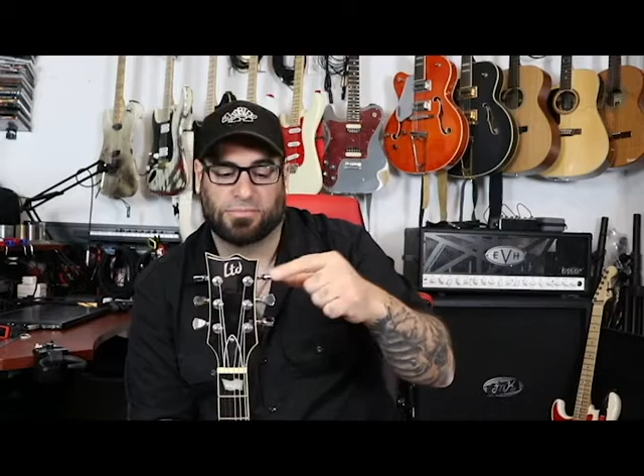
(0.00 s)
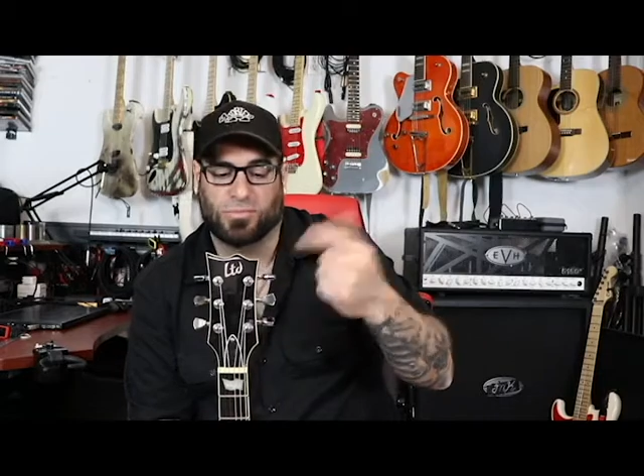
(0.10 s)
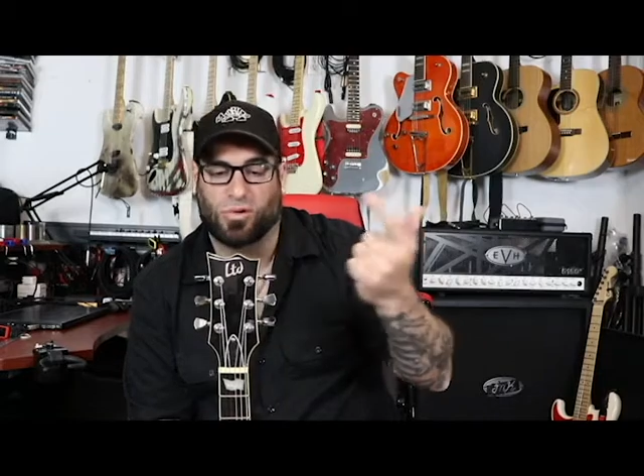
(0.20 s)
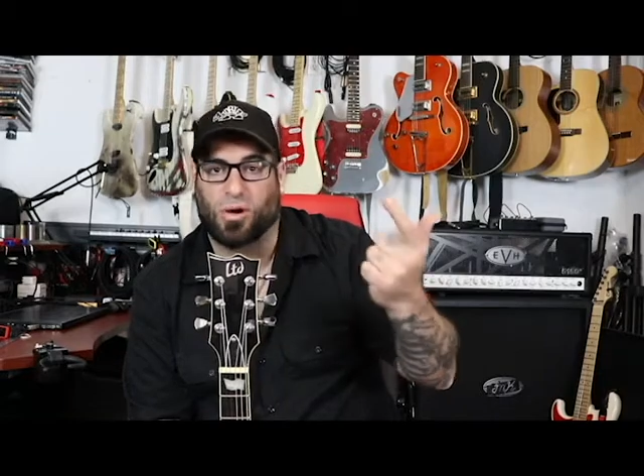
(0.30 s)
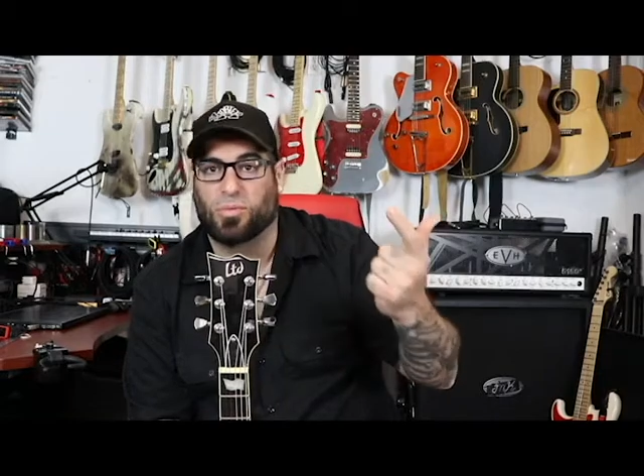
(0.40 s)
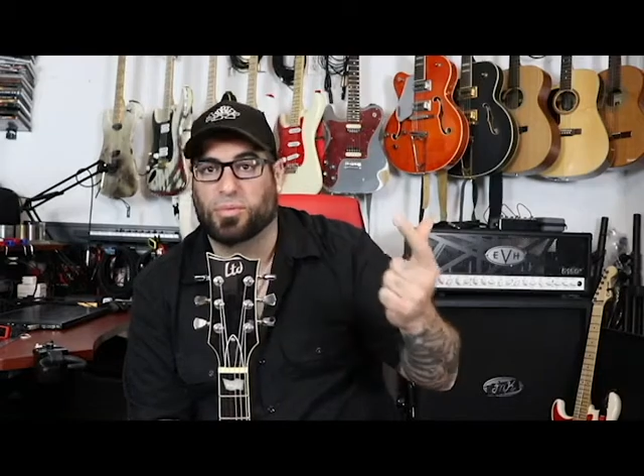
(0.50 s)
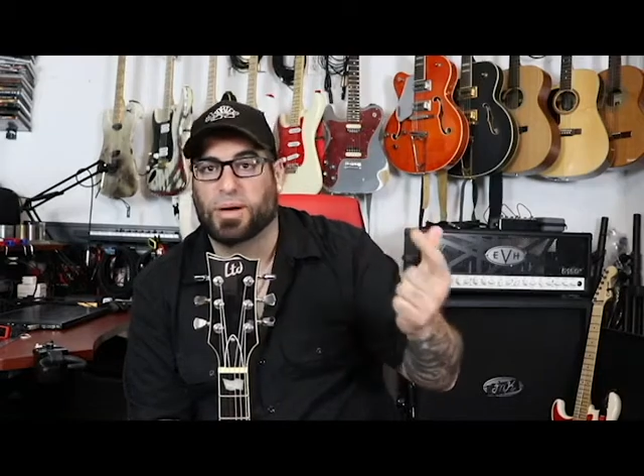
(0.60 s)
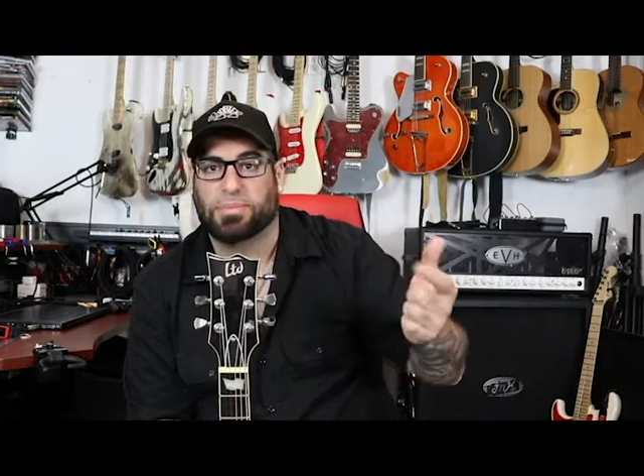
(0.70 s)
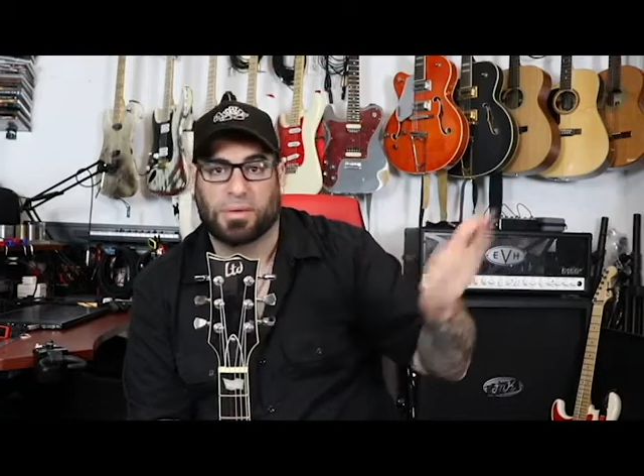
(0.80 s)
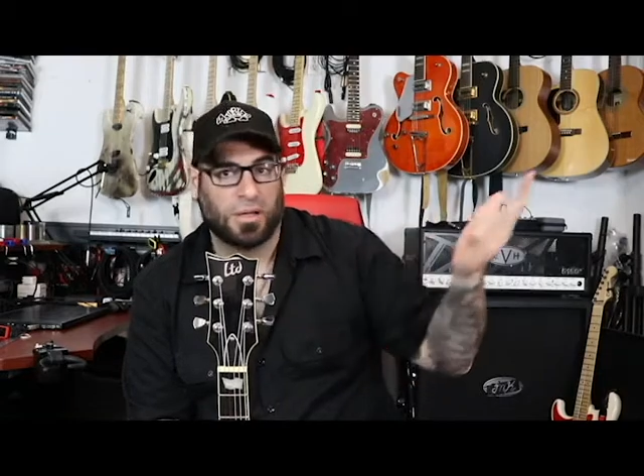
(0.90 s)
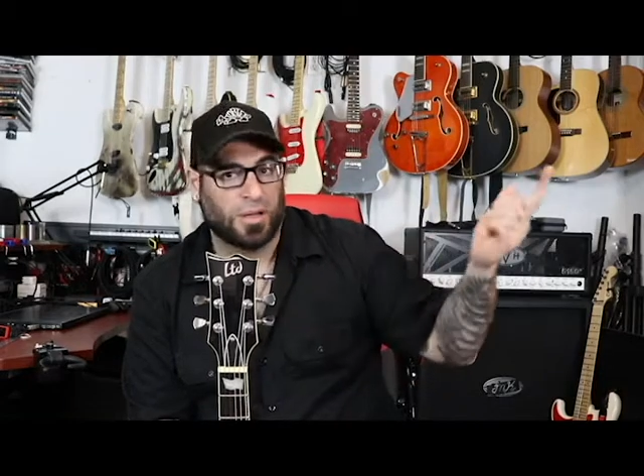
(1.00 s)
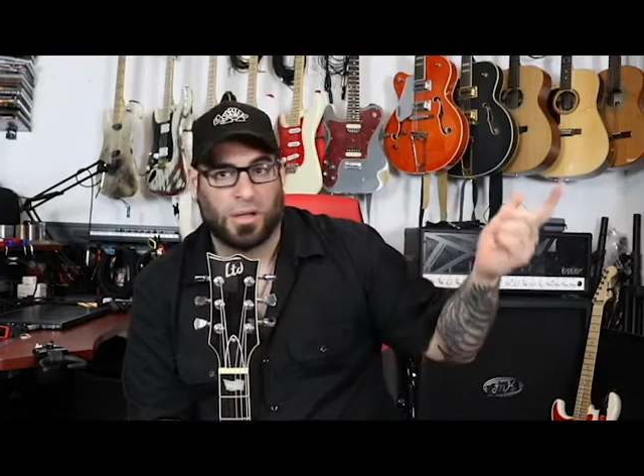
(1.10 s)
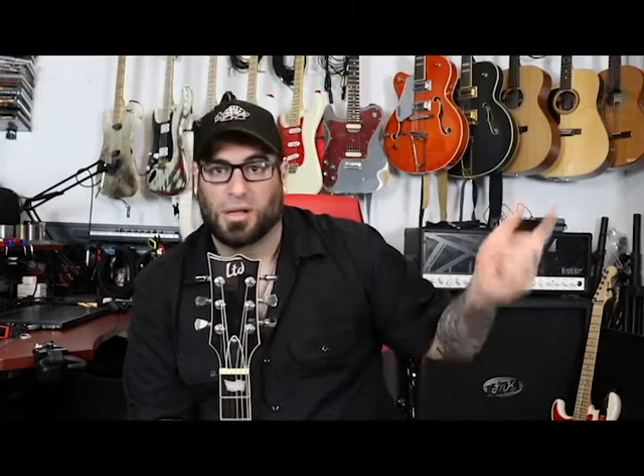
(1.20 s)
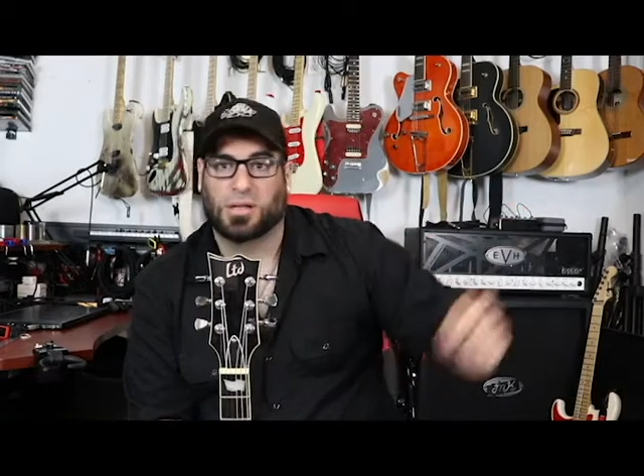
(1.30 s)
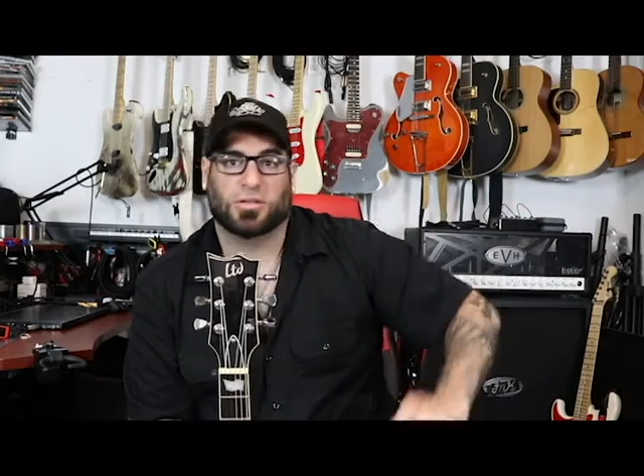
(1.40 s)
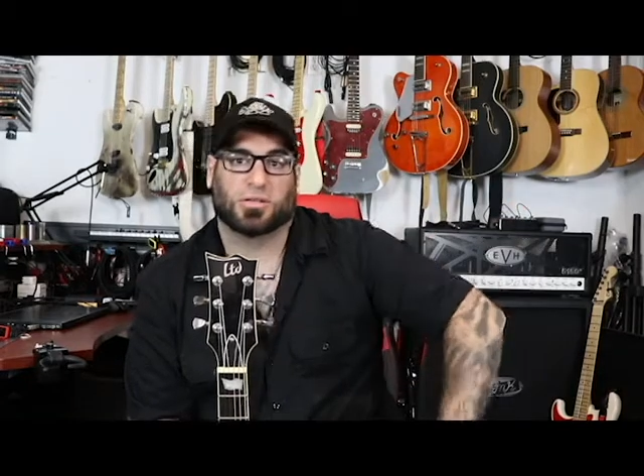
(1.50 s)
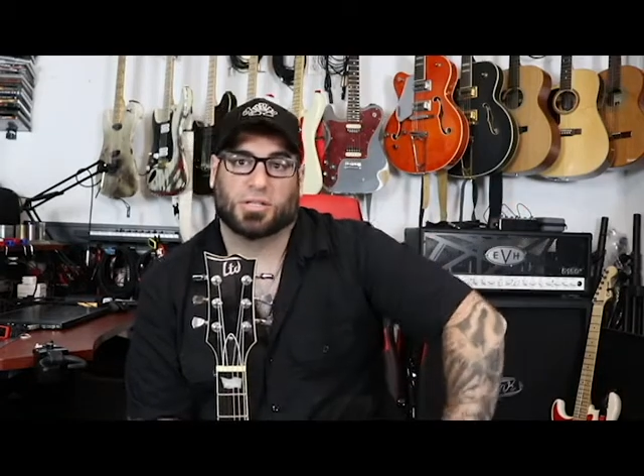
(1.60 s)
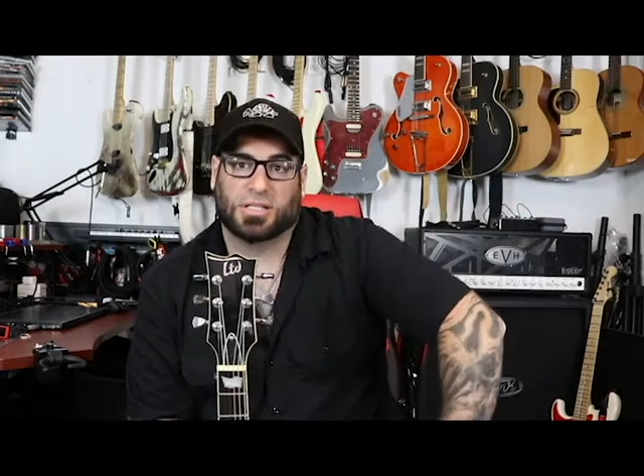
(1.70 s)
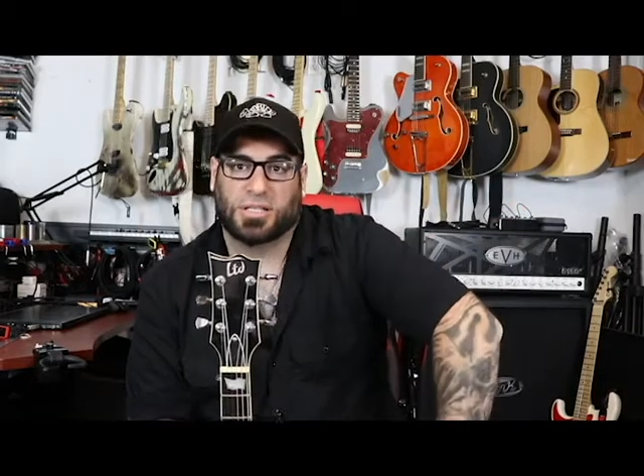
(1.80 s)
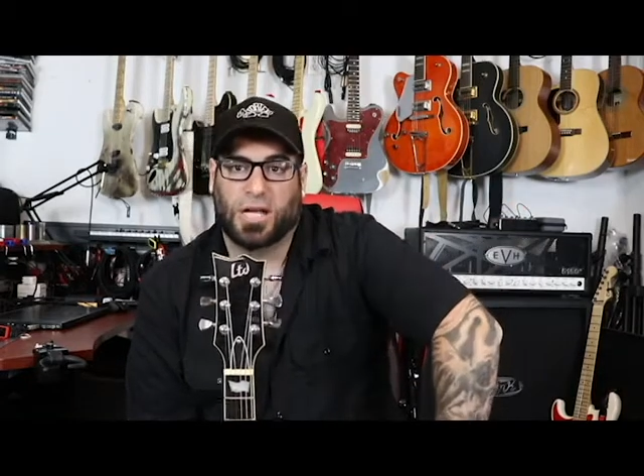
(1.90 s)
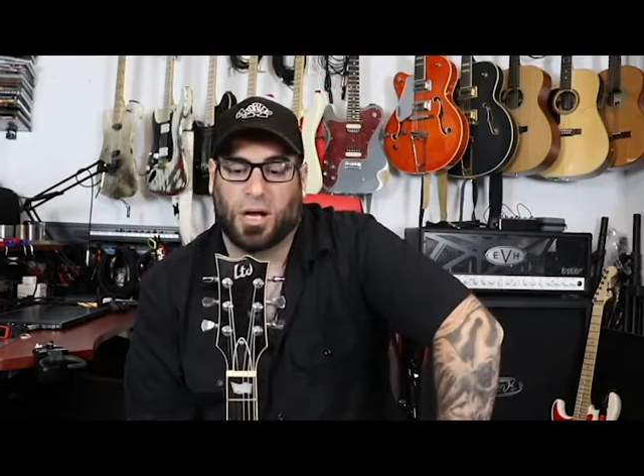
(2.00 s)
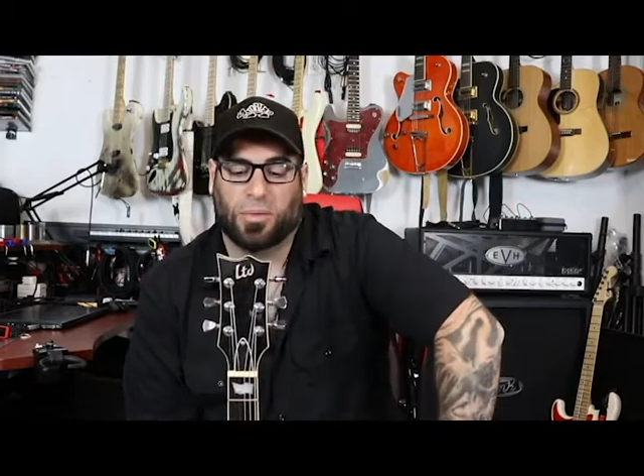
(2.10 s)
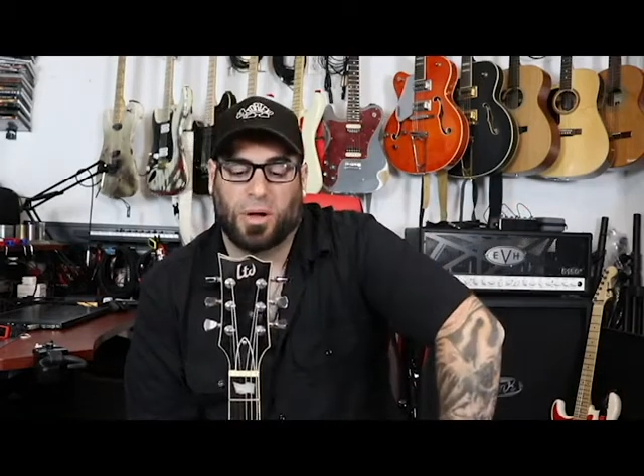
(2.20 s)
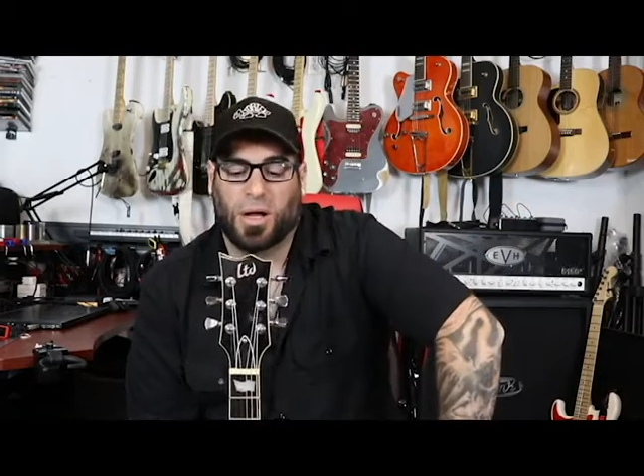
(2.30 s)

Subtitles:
chrome them up, and you're good to go.